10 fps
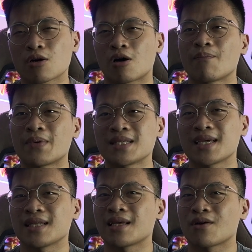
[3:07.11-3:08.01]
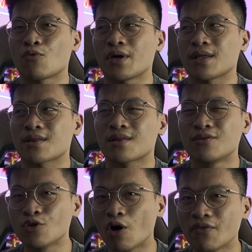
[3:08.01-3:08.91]
compensating with
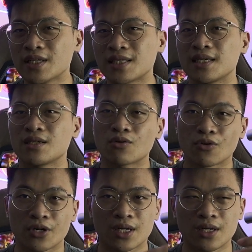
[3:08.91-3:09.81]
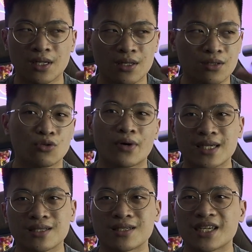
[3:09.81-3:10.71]
novelty or new
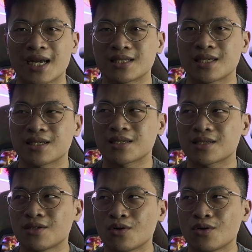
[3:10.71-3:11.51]
exercises,